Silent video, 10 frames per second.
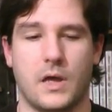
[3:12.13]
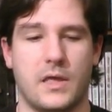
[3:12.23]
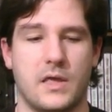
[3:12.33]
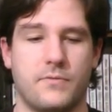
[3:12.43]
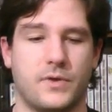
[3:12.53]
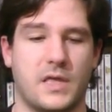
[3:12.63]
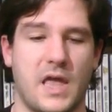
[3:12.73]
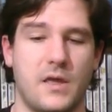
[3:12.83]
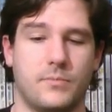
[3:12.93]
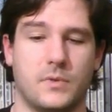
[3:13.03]
If a
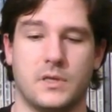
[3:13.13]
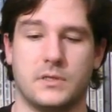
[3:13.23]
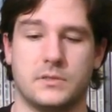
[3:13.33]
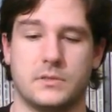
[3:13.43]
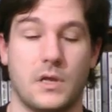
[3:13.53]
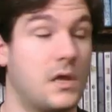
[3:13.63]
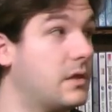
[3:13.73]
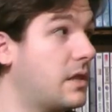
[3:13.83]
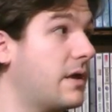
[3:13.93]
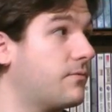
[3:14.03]
game is,
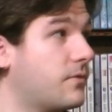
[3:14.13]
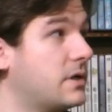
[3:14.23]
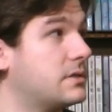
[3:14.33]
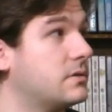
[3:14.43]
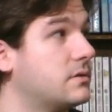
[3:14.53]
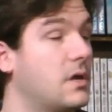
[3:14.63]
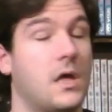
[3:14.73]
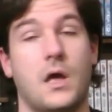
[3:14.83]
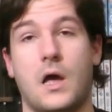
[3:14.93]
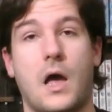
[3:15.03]
like, for instance,
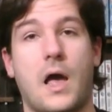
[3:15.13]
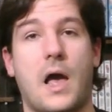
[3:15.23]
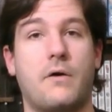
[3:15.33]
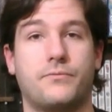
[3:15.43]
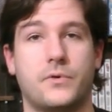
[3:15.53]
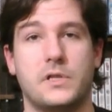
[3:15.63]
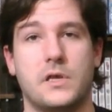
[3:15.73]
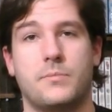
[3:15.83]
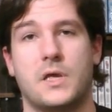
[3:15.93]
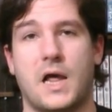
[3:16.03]
I'll freely
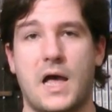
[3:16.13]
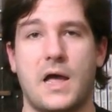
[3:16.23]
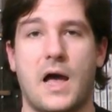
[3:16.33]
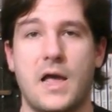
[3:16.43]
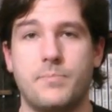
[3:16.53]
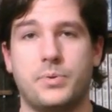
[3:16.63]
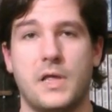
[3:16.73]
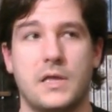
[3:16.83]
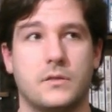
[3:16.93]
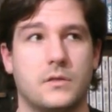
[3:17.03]
admit, I
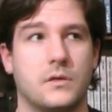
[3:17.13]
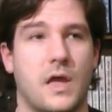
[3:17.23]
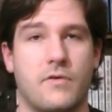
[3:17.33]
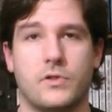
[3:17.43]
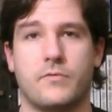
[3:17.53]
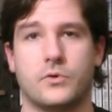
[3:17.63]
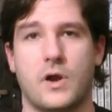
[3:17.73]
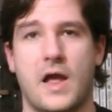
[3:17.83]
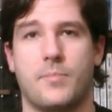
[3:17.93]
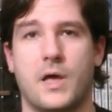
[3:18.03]
played the ever-loving
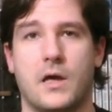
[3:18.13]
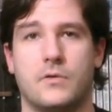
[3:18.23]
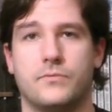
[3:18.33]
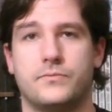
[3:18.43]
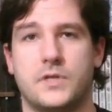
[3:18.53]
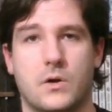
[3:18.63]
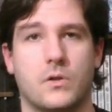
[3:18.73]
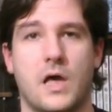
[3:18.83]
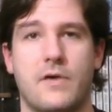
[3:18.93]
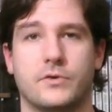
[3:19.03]
crap out of Dead or
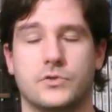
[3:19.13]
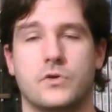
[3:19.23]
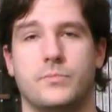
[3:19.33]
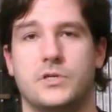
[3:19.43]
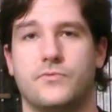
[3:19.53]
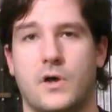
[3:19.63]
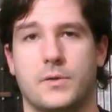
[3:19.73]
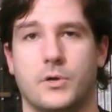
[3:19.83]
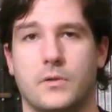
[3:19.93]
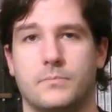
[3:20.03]
Alive Extreme Beach
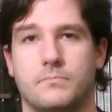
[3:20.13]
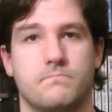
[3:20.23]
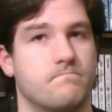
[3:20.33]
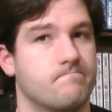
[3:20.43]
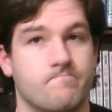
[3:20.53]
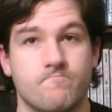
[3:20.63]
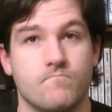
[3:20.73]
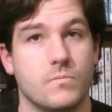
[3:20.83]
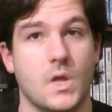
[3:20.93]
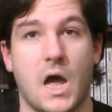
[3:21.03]
Volleyball.
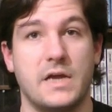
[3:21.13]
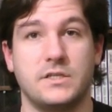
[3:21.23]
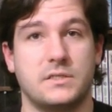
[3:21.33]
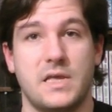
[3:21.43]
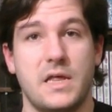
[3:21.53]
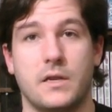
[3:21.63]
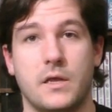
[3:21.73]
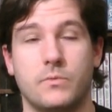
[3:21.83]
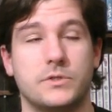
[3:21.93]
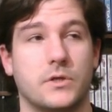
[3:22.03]
I just did.
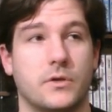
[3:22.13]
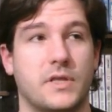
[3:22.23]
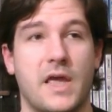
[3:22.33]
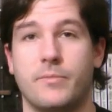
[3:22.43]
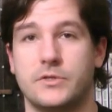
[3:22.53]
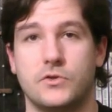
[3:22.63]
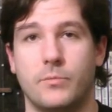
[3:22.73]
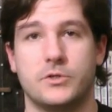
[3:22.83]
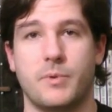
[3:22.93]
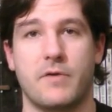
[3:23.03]
It was a good game. It's
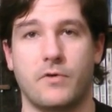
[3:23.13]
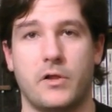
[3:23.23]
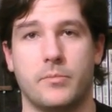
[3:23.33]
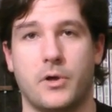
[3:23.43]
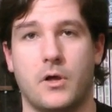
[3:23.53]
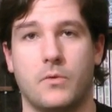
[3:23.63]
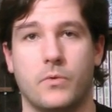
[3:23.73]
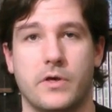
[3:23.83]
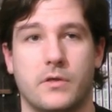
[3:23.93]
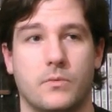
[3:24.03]
Super Spike Volleyball
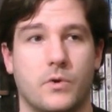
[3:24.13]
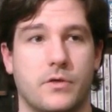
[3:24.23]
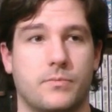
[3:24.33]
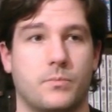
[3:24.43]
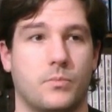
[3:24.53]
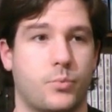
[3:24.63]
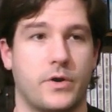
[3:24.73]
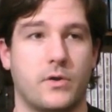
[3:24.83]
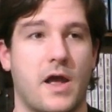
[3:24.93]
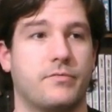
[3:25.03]
with
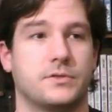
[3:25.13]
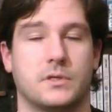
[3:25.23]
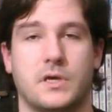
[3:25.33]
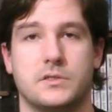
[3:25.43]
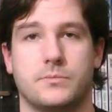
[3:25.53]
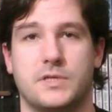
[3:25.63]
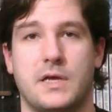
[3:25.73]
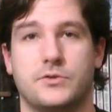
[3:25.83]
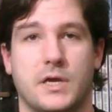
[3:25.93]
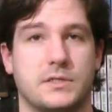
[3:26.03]
pretty graphics and custom
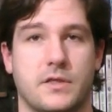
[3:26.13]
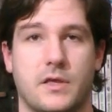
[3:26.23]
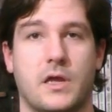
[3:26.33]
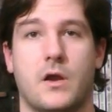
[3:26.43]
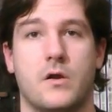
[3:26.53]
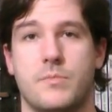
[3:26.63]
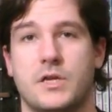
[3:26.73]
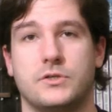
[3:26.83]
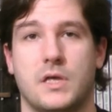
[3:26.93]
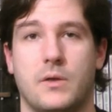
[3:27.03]
soundtracks. I think I already
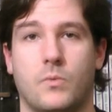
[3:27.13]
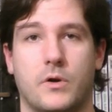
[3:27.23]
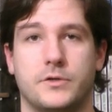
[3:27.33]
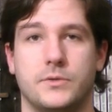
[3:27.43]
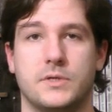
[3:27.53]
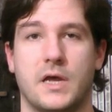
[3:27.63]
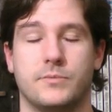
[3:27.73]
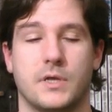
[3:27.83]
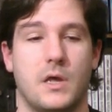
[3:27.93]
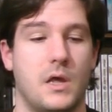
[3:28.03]
mentioned that one or two
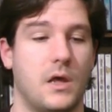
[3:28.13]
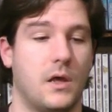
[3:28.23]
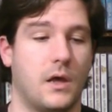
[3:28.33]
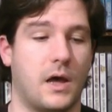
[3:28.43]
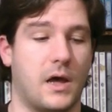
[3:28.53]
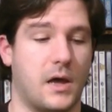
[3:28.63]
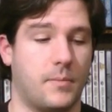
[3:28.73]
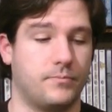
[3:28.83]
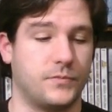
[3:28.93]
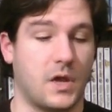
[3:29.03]
times.
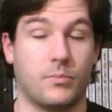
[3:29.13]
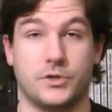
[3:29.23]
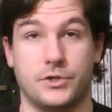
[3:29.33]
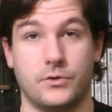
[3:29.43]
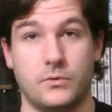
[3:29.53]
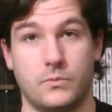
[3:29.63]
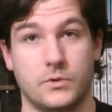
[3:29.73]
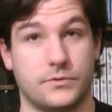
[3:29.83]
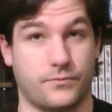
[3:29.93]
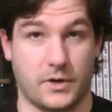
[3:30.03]
Number 2
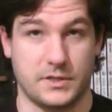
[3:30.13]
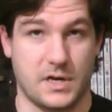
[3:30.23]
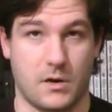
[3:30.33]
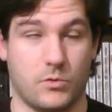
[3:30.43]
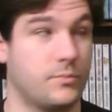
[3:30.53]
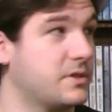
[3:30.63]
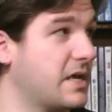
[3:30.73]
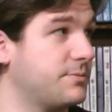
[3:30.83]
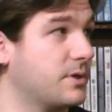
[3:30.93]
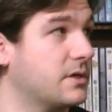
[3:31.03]
was freaking terrible, but
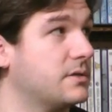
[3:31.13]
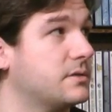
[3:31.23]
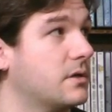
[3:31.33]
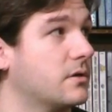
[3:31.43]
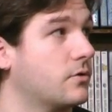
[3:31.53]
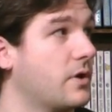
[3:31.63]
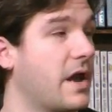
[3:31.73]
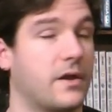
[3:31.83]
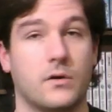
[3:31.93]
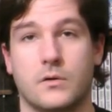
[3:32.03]
that's because the
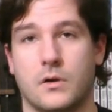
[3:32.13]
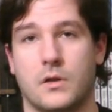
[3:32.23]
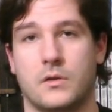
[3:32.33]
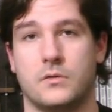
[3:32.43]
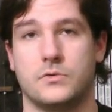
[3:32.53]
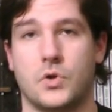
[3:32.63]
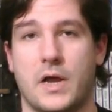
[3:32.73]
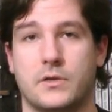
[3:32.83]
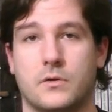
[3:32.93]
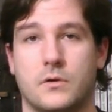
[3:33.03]
creator and
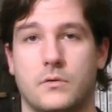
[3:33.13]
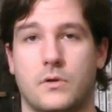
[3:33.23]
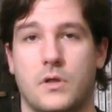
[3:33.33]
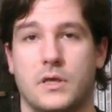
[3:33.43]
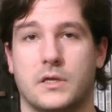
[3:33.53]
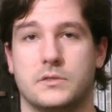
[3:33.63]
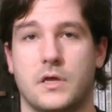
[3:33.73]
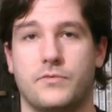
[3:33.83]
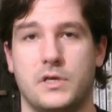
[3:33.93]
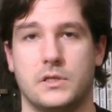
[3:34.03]
director and all that kind of
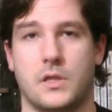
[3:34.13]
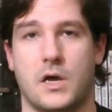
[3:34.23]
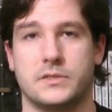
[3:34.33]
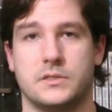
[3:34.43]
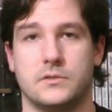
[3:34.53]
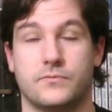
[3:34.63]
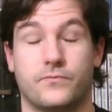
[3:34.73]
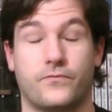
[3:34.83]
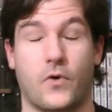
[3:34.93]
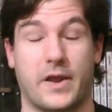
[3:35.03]
stuff, he lost his
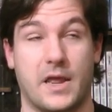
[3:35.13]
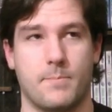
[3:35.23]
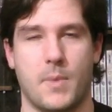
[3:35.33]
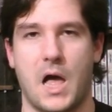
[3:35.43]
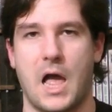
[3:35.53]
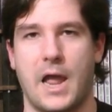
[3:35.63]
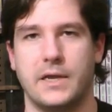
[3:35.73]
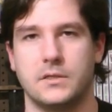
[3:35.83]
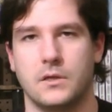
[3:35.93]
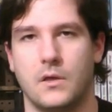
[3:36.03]
freaking
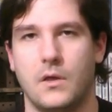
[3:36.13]
mind.